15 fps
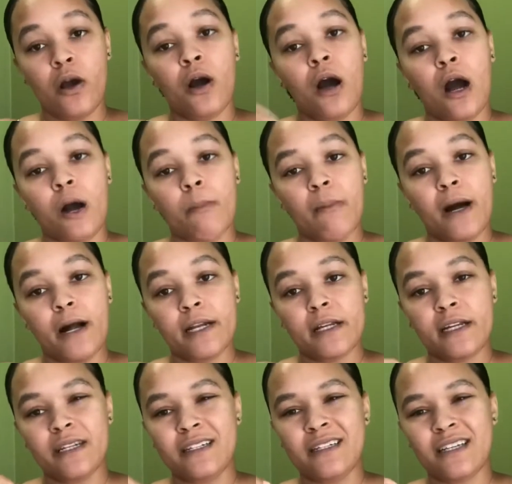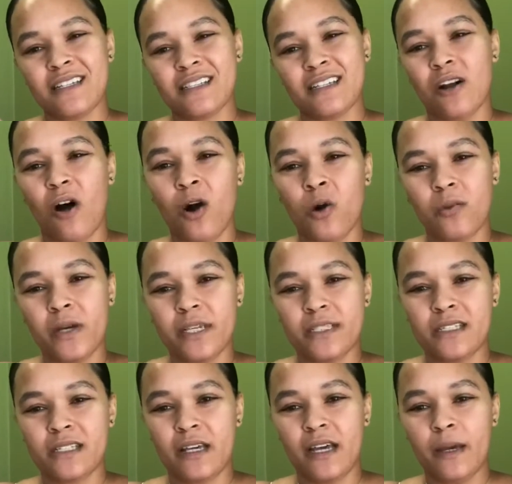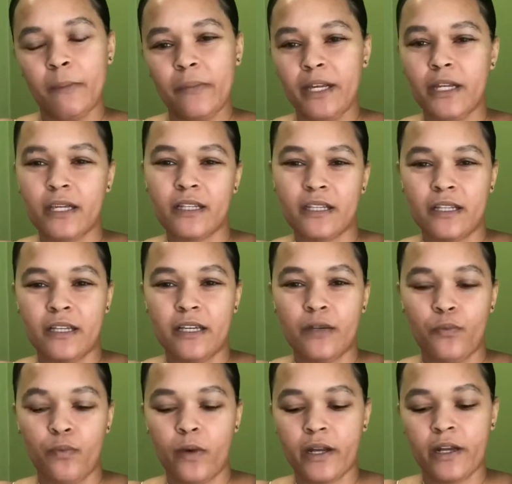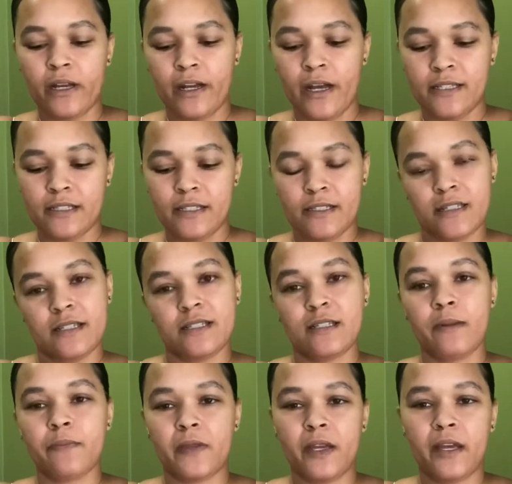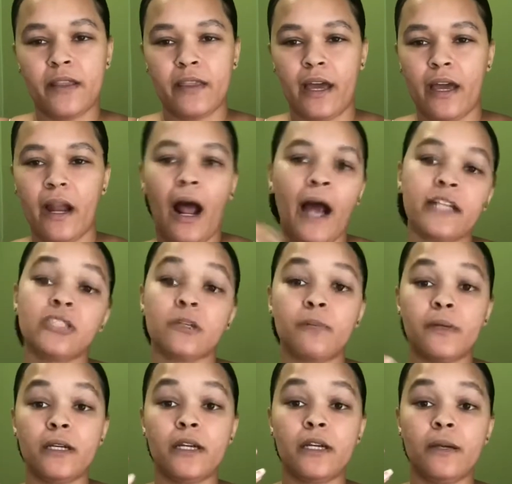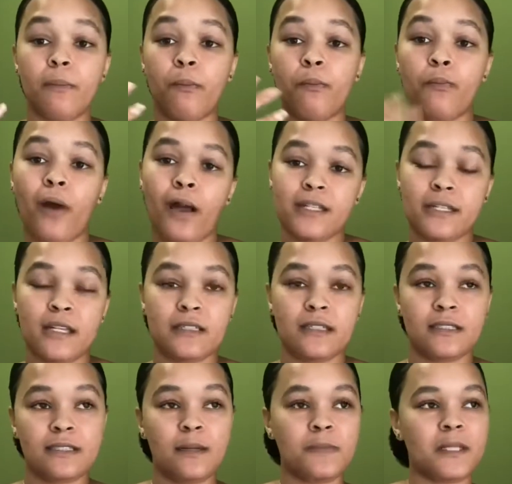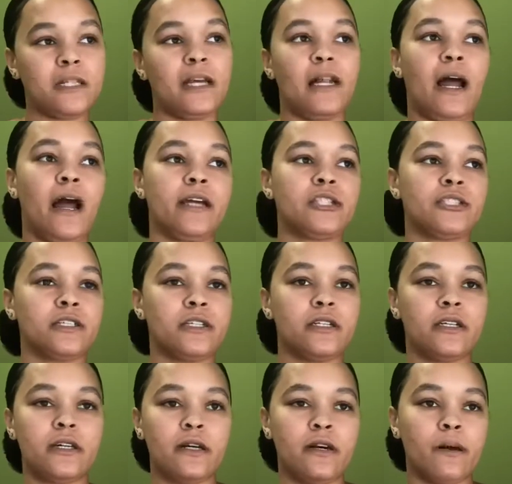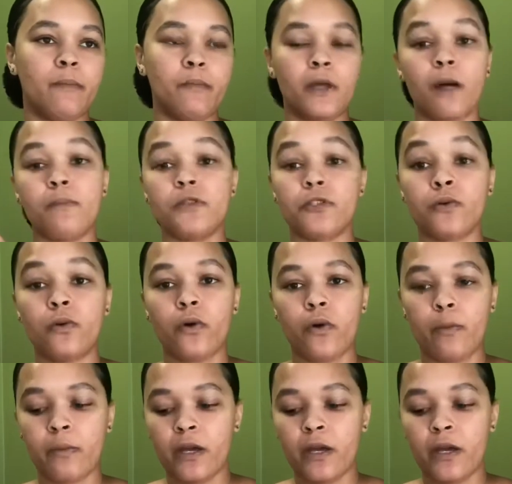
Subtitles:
our body doesn't always immediately recognize this as something that I should be processing, something that I should absorb.